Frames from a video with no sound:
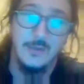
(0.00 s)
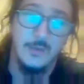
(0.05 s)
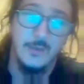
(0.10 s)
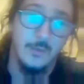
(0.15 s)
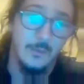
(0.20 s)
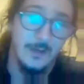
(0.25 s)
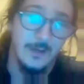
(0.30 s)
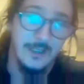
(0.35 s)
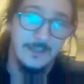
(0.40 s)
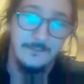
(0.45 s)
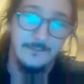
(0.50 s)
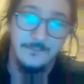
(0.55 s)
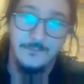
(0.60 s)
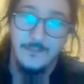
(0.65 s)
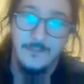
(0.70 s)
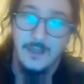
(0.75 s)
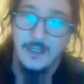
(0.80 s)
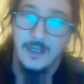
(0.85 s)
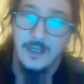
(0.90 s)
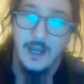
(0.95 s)
220.
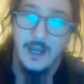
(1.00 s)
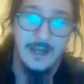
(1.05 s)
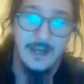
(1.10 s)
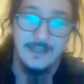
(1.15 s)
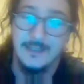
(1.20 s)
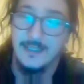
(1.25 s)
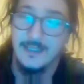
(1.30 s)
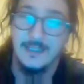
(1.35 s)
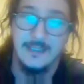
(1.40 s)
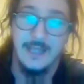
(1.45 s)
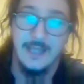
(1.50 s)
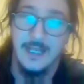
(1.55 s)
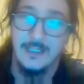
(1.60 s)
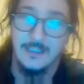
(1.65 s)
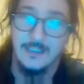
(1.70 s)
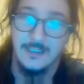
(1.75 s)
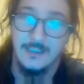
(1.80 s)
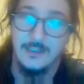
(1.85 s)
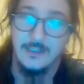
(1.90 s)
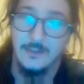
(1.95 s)
I think
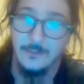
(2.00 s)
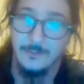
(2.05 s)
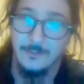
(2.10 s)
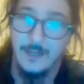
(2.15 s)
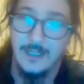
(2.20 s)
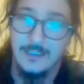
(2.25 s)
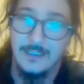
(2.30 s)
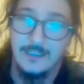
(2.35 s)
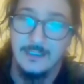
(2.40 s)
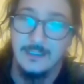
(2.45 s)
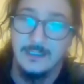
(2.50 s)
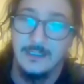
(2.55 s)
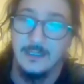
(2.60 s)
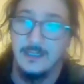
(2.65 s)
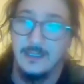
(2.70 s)
that's your bet.